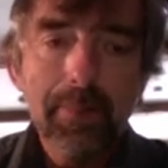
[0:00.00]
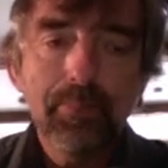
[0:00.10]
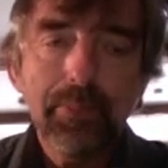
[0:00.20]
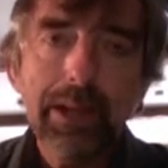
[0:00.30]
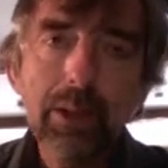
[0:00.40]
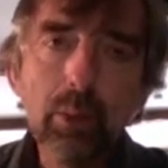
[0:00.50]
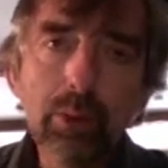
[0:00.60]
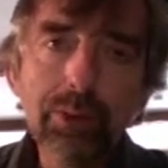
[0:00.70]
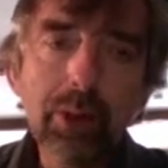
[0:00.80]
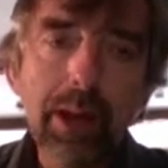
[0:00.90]
And it will
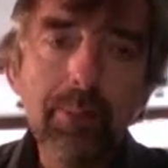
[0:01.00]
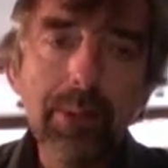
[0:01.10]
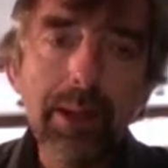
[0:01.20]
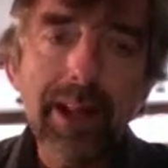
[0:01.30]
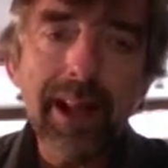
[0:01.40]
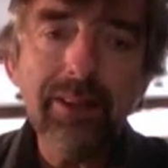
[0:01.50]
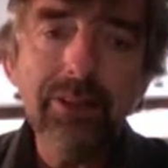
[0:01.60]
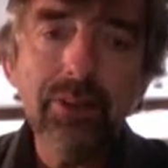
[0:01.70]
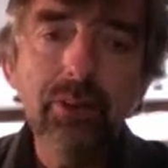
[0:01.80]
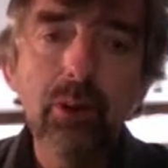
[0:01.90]
also be an
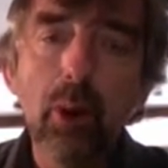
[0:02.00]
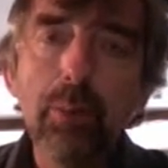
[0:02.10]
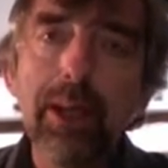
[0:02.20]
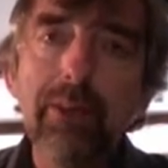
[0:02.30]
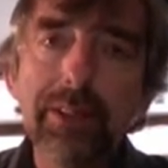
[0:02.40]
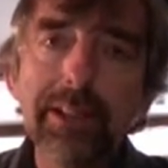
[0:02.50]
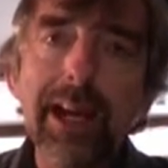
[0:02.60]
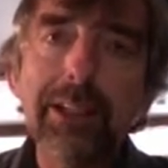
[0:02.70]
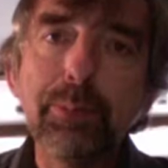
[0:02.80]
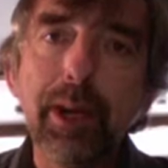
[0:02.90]
end to lobbying for
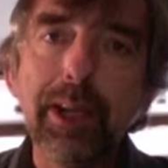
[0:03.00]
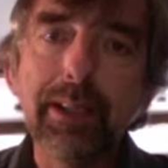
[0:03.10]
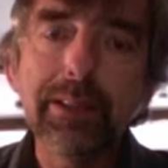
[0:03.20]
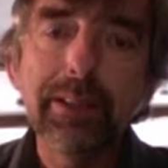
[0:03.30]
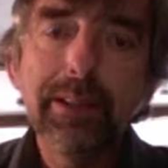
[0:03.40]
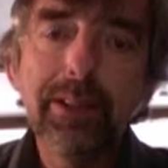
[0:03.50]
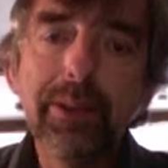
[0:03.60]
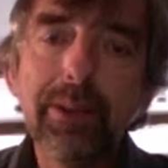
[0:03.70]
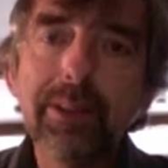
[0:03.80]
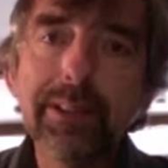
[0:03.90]
tax breaks.
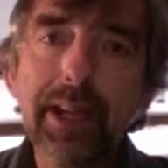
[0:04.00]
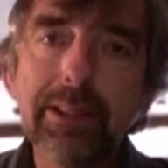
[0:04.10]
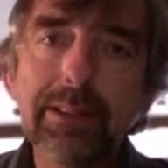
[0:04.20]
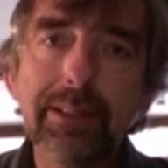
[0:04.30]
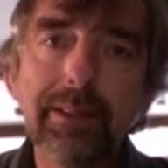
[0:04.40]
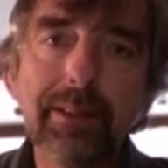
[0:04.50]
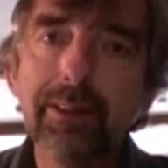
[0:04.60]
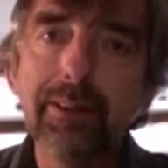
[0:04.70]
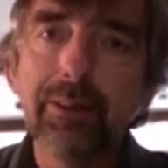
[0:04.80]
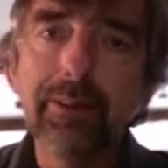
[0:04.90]
In the States,
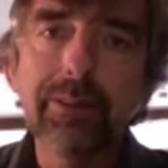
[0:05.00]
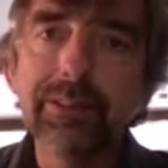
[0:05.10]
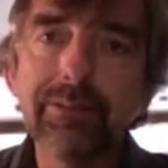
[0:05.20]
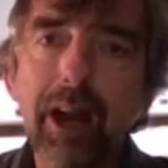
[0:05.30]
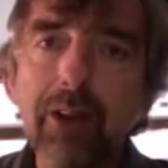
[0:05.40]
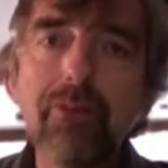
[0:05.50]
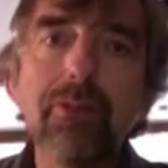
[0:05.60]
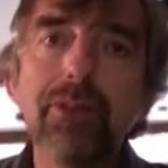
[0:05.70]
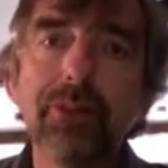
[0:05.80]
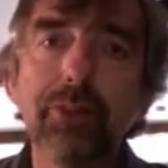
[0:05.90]
you've got
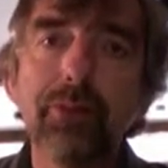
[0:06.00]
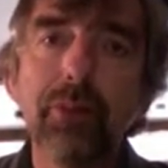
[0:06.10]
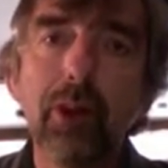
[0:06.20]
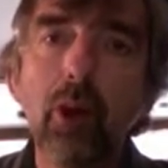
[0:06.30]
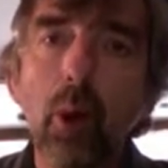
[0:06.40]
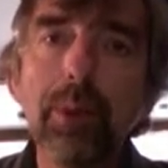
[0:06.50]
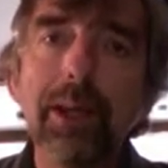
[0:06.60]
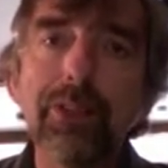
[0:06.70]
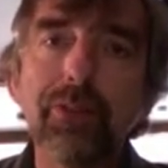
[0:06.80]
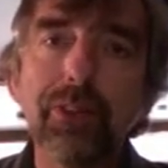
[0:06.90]
hundreds of
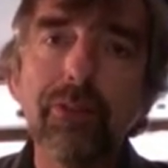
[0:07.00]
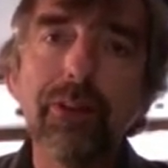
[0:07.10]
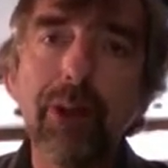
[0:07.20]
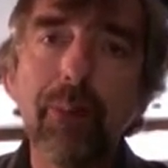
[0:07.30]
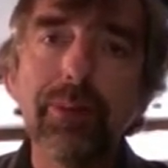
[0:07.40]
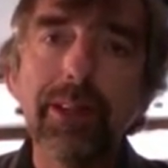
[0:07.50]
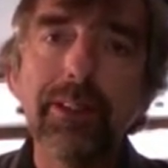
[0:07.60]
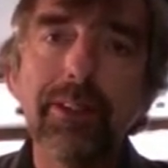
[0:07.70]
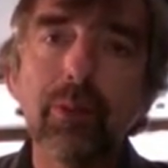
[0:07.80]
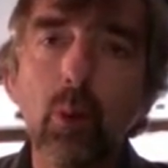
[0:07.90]
lobbyists for every
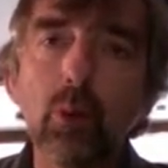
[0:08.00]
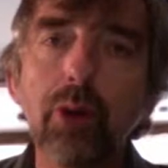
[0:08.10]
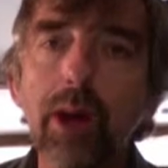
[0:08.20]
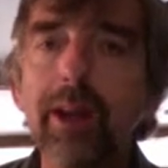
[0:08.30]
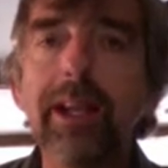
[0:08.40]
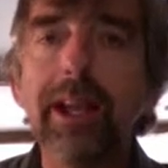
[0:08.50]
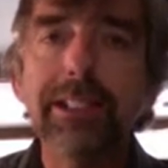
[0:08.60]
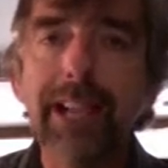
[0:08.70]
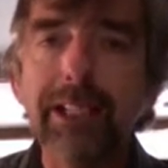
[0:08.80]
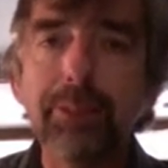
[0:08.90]
representative, all trying to
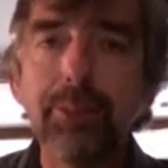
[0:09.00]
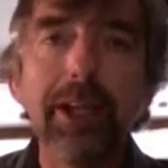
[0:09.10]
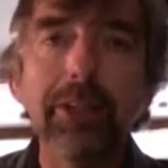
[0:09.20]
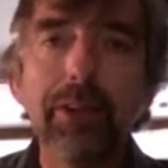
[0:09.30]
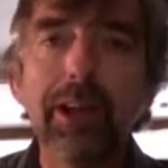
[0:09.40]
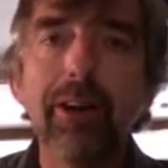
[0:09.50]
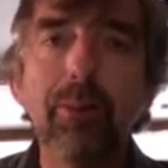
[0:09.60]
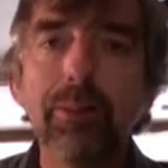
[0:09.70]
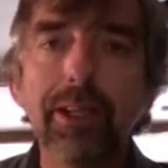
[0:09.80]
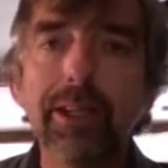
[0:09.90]
get tax breaks for their
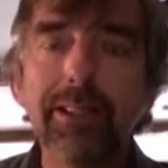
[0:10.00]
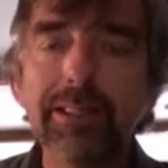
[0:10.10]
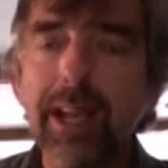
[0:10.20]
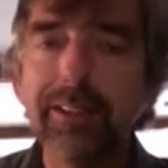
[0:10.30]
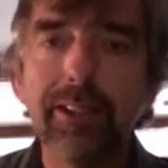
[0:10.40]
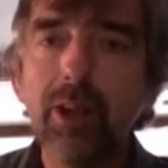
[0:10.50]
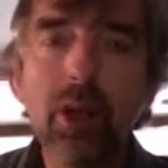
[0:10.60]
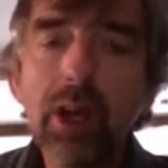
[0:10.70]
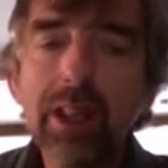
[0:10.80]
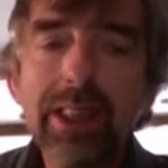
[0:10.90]
own particular sector.
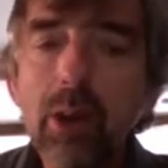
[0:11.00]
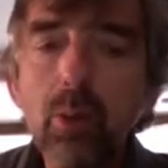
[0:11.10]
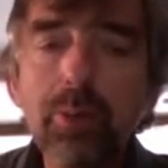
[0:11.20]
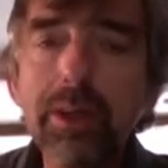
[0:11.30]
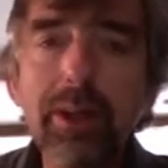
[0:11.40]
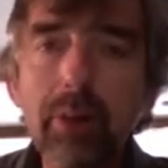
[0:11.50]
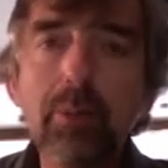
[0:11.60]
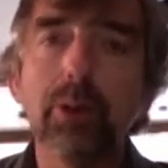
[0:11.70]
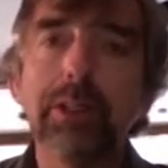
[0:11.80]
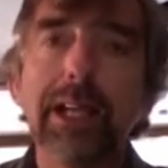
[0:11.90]
There would be no
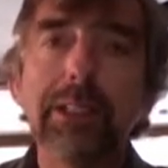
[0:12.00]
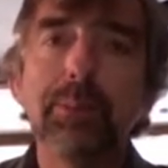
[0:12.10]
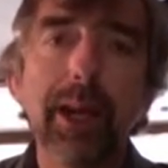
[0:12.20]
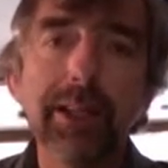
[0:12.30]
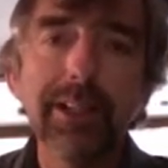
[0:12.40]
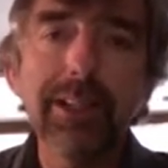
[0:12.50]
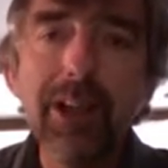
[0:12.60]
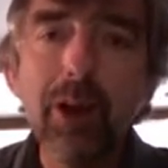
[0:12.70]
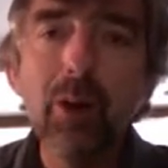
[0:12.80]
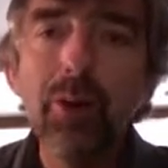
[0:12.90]
more tax breaks. There
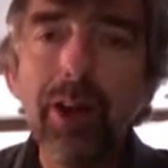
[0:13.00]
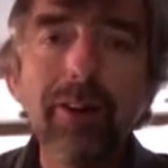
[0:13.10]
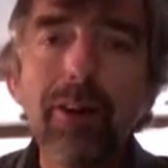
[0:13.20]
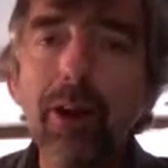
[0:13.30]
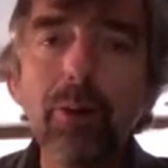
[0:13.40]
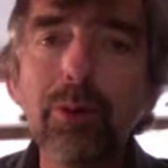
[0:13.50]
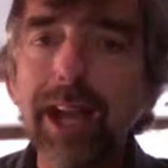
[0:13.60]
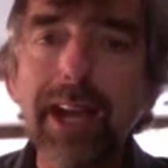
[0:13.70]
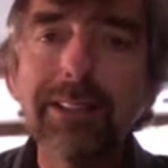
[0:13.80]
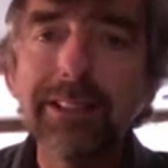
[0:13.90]
are no
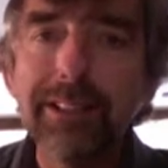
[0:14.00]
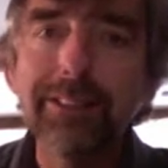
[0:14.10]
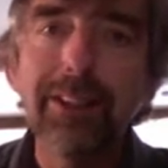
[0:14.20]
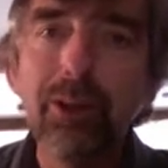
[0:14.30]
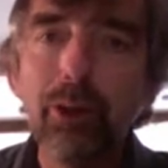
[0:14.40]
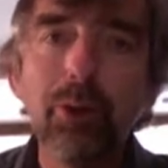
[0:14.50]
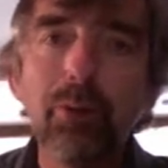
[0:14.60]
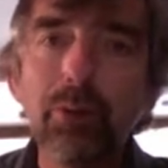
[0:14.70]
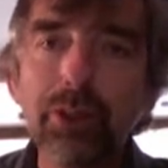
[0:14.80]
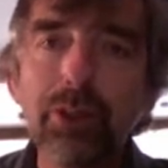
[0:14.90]
taxes that you
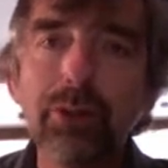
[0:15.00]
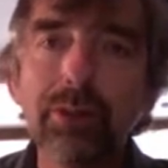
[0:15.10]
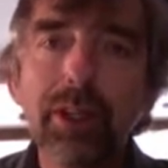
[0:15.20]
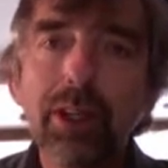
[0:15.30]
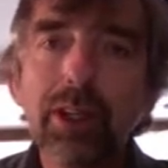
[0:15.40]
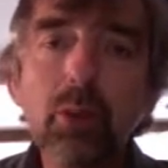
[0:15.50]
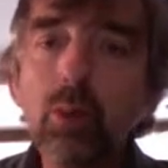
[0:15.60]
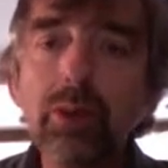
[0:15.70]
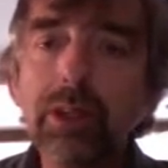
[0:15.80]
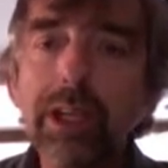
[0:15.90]
can reduce. You
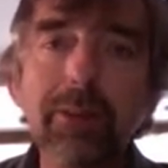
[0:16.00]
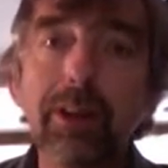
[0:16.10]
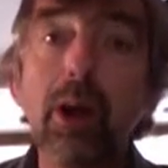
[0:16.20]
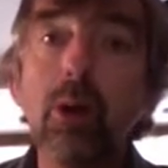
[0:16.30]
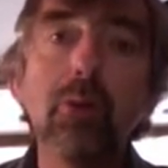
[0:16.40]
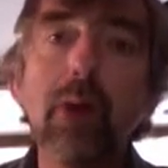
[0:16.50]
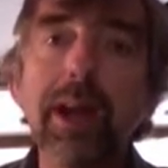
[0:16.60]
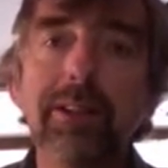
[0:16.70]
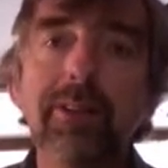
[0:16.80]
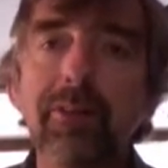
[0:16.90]
wouldn't give a lower
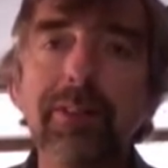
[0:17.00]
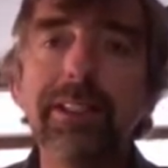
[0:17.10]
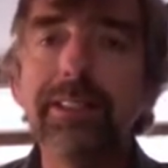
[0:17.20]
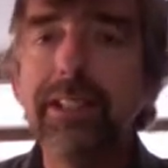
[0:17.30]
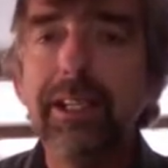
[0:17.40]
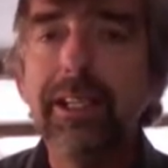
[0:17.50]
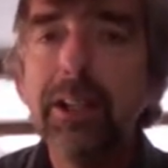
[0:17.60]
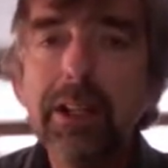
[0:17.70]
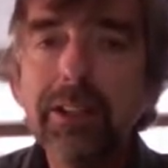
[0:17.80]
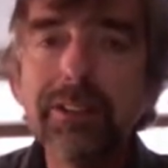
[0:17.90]
rate of FTT
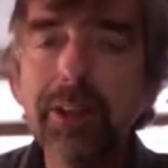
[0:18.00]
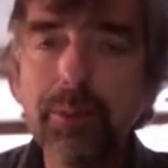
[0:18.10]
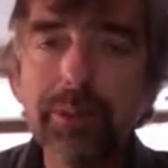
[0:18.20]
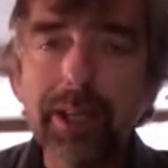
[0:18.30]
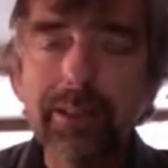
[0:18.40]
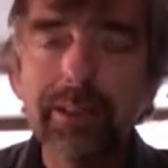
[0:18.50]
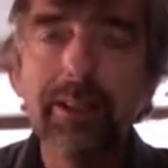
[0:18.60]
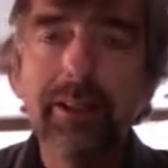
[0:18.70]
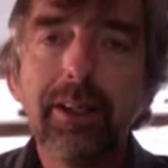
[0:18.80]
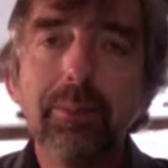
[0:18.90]
to some
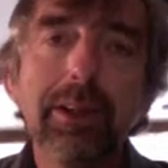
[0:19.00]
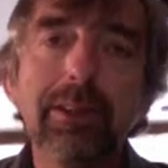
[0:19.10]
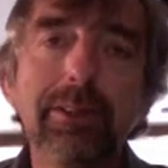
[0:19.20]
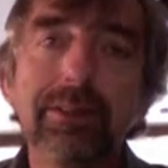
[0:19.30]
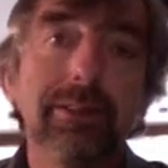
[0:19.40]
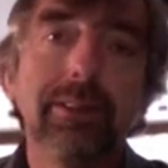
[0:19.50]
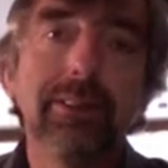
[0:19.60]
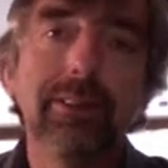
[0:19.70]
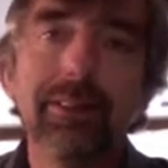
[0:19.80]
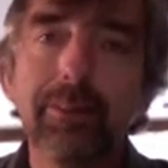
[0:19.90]
sector because
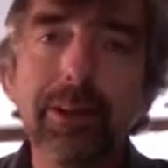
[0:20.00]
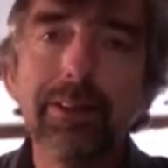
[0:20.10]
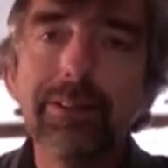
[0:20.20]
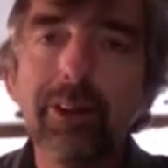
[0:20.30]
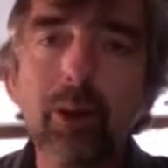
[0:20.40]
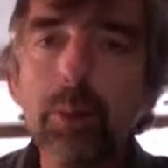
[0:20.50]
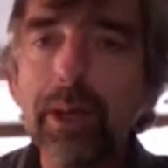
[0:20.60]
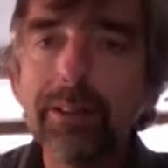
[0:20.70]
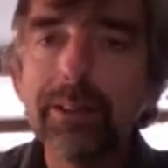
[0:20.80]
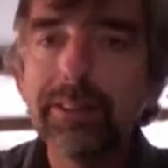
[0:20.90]
the
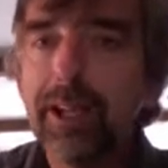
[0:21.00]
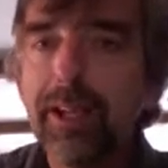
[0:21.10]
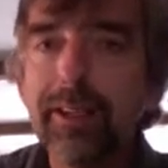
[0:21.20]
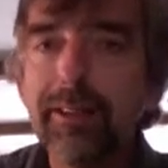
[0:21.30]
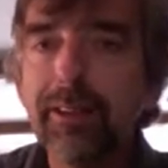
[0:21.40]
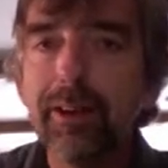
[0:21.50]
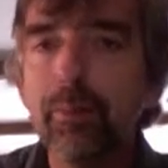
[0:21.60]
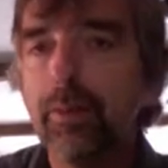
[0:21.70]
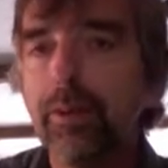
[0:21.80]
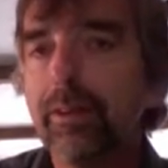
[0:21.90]
lobbyists are telling the
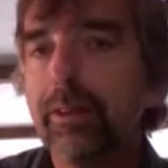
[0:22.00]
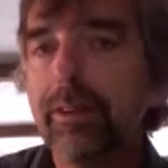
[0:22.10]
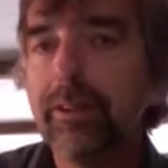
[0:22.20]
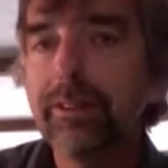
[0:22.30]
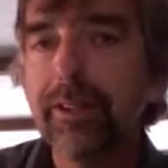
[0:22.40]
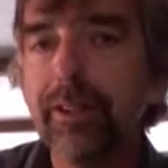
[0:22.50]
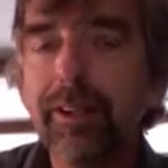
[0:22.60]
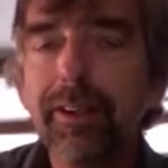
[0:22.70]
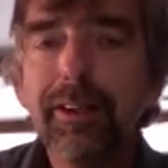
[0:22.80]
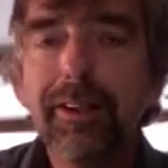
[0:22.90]
government that
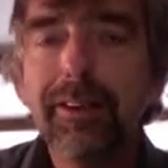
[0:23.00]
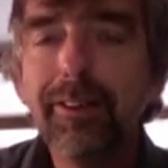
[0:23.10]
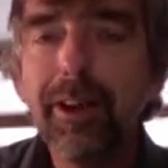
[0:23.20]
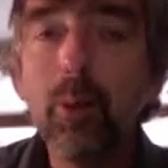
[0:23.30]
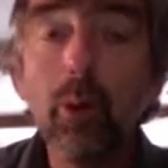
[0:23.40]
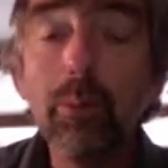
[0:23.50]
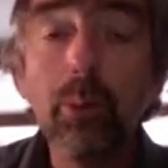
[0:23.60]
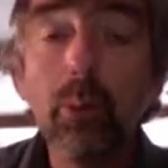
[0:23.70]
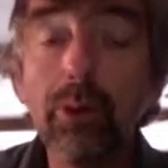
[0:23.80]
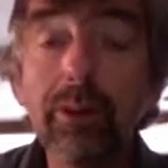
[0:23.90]
they're more
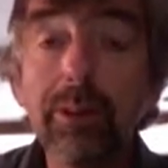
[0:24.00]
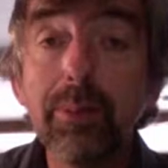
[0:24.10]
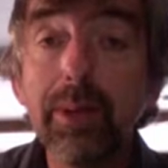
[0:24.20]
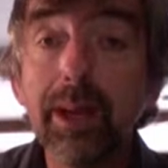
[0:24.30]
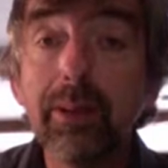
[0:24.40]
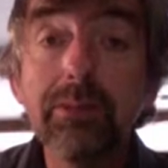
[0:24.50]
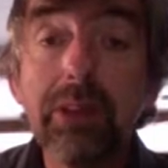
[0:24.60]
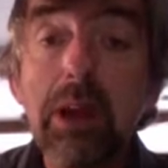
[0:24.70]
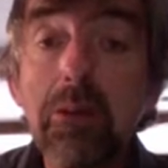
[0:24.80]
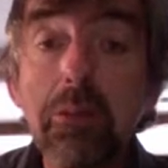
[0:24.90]
important than somebody else.
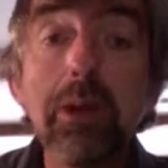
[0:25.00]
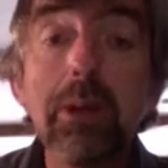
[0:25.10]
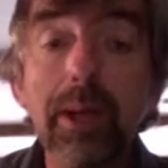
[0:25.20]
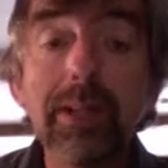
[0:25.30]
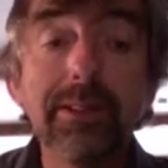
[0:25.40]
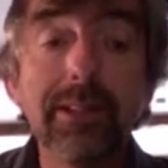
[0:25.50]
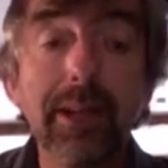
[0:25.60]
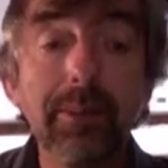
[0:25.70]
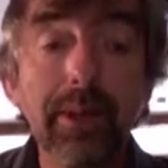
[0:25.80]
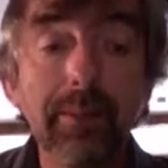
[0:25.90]
Everybody pays the
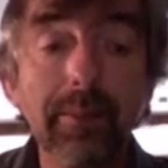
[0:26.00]
same thing.